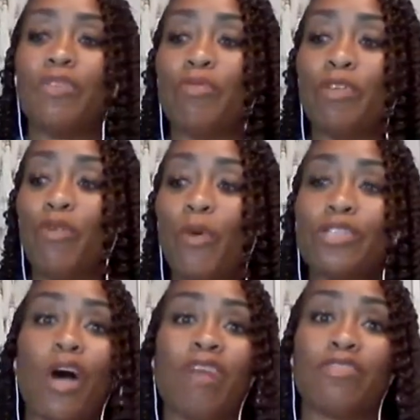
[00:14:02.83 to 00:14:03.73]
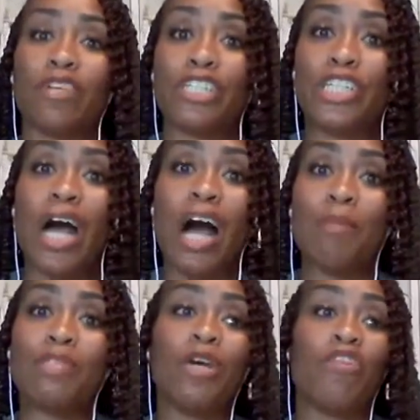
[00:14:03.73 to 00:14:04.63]
We've been forced off of our
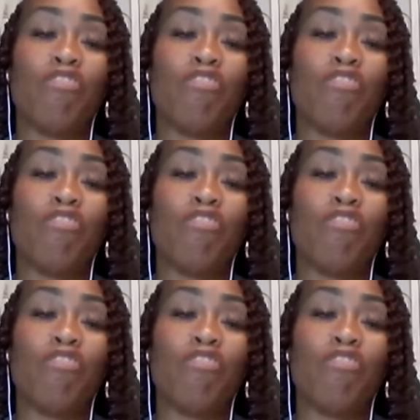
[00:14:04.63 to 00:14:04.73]
jobs.